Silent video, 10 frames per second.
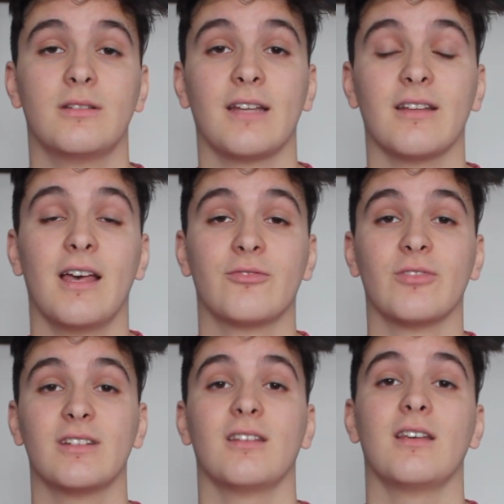Tesla has
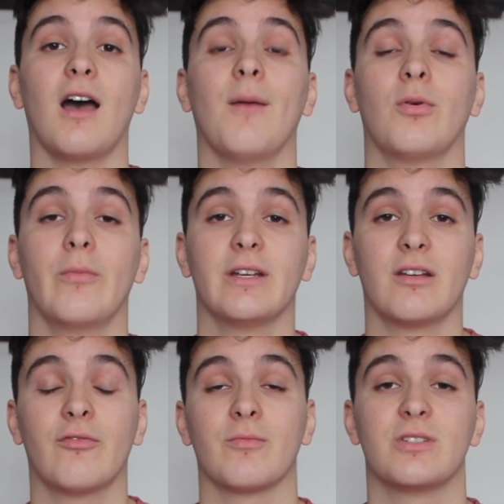recently got
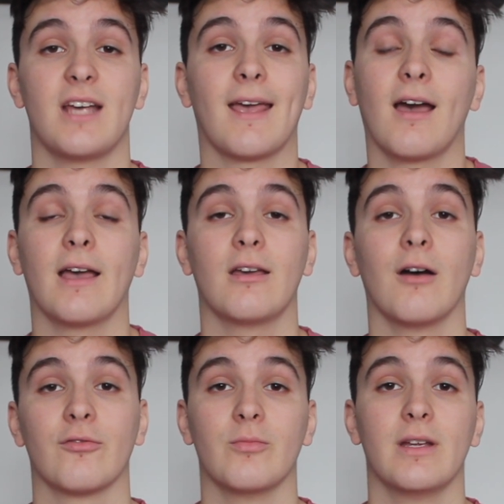permission from Shanghai
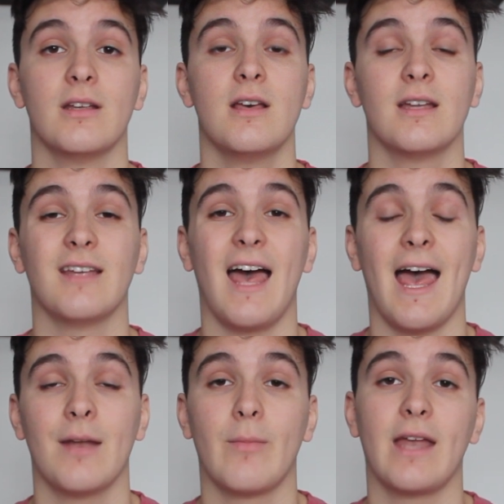government to
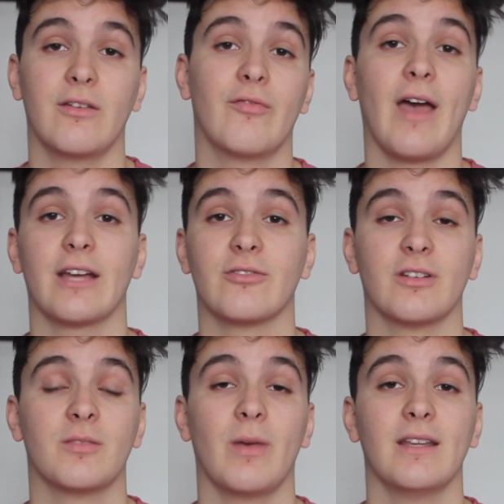add
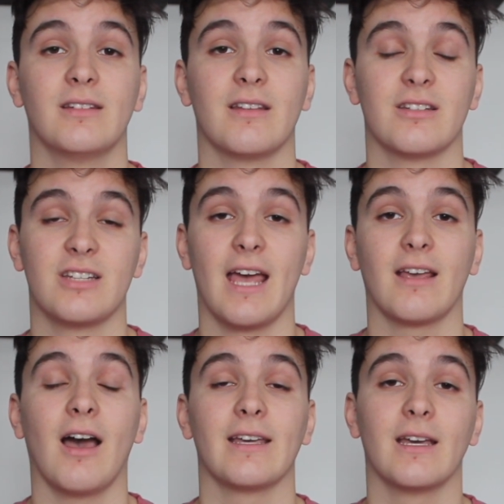manufacturing space to the
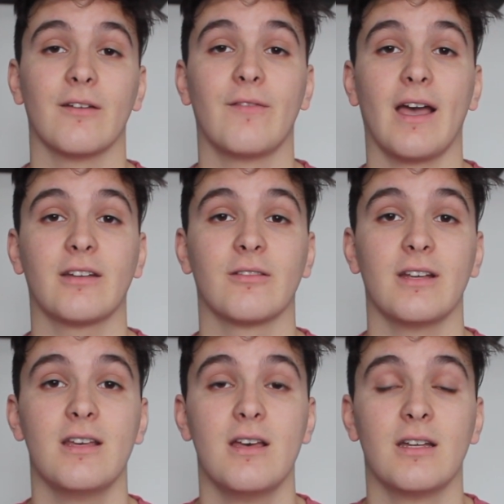Shanghai
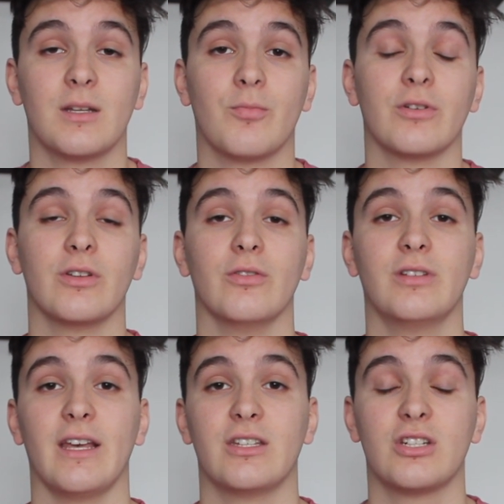Gigafactory to
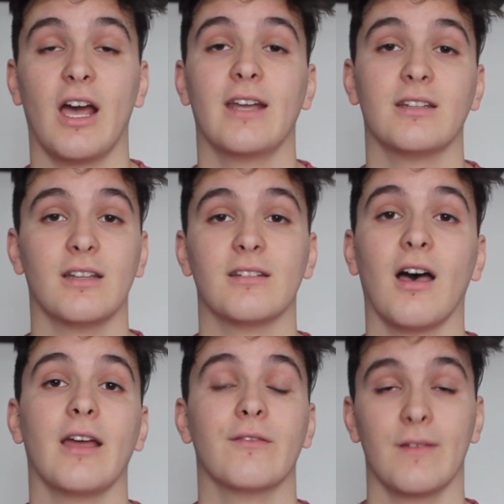produce a
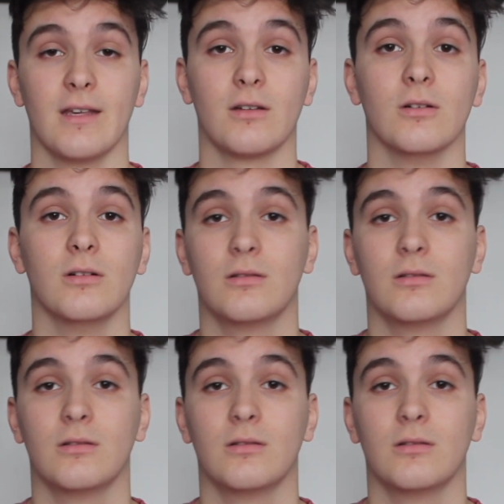China-designed vehicle.